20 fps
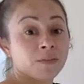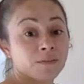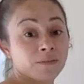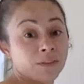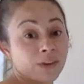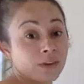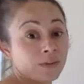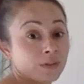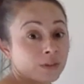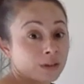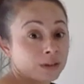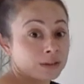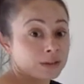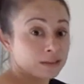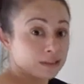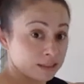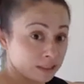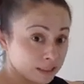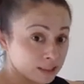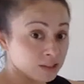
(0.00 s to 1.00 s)
fifth,
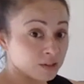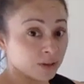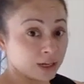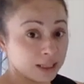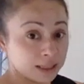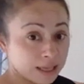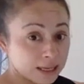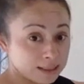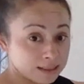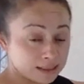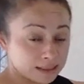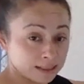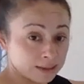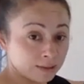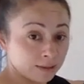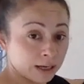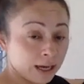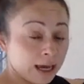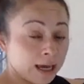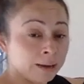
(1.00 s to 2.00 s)
sixth grade lesson,
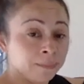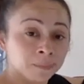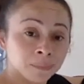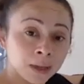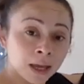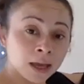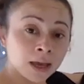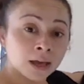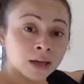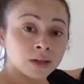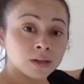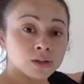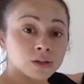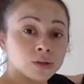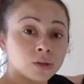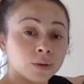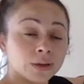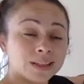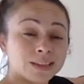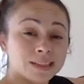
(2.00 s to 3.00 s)
okay?
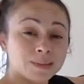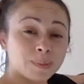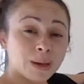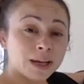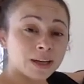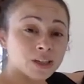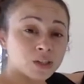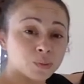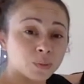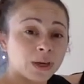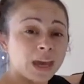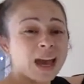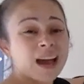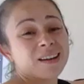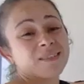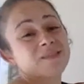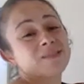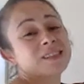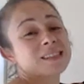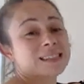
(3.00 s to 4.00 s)
So in Spanish, we
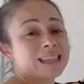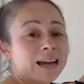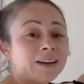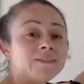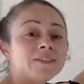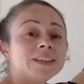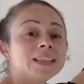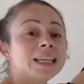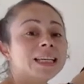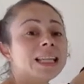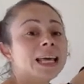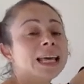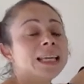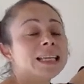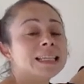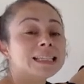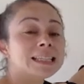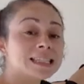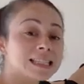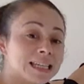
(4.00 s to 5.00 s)
have definite and
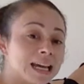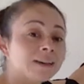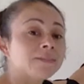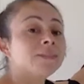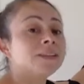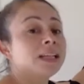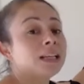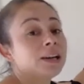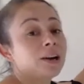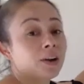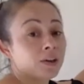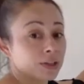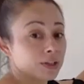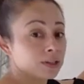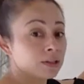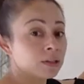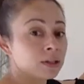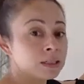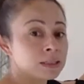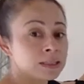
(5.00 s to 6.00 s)
indefinite
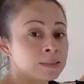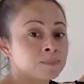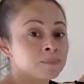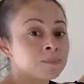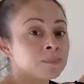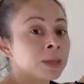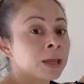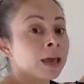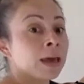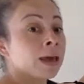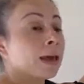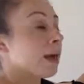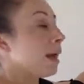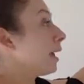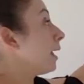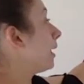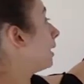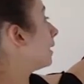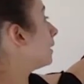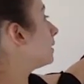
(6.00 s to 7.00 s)
articles,
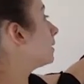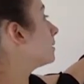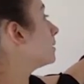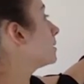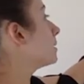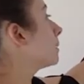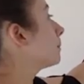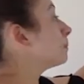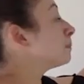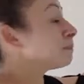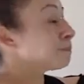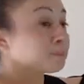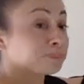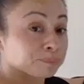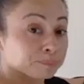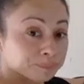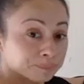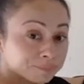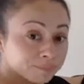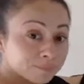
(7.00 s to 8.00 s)
and
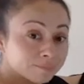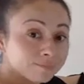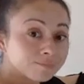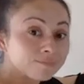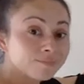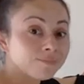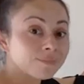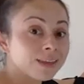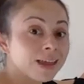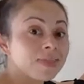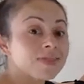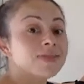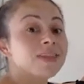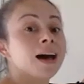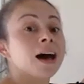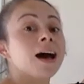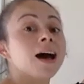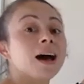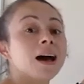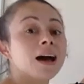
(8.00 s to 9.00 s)

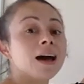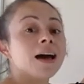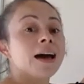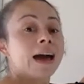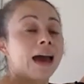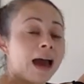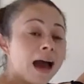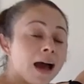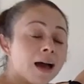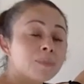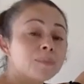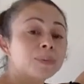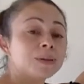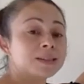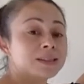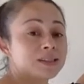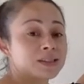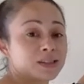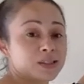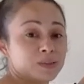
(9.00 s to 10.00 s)
the
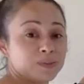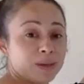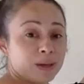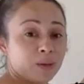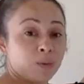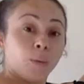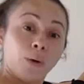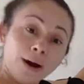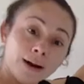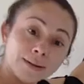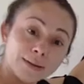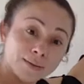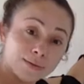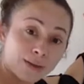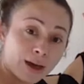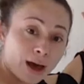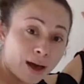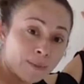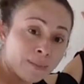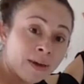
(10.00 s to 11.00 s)
happens to be one of
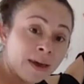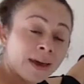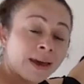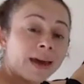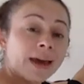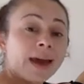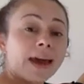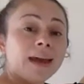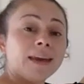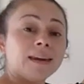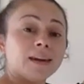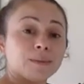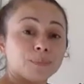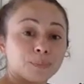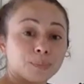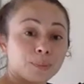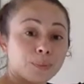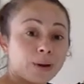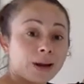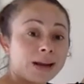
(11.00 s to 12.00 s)
them, and it
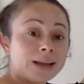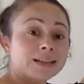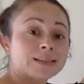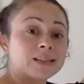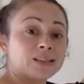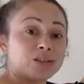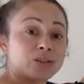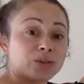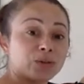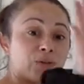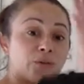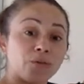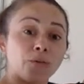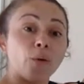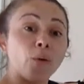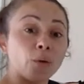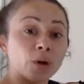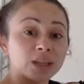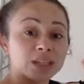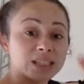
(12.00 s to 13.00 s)
breaks into
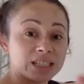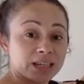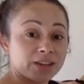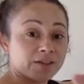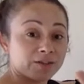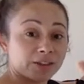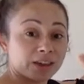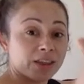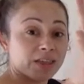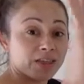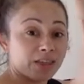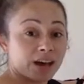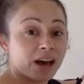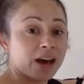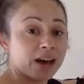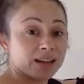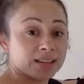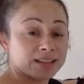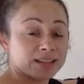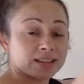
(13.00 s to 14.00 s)
4 different
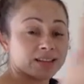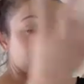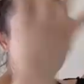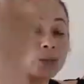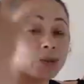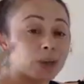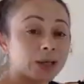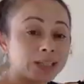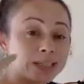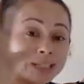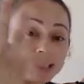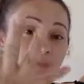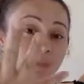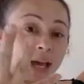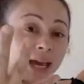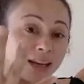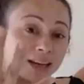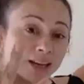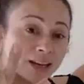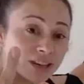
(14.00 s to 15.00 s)
thes. So in
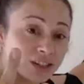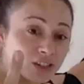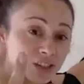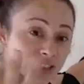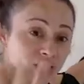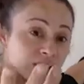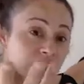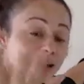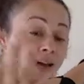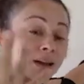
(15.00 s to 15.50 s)
Spanish,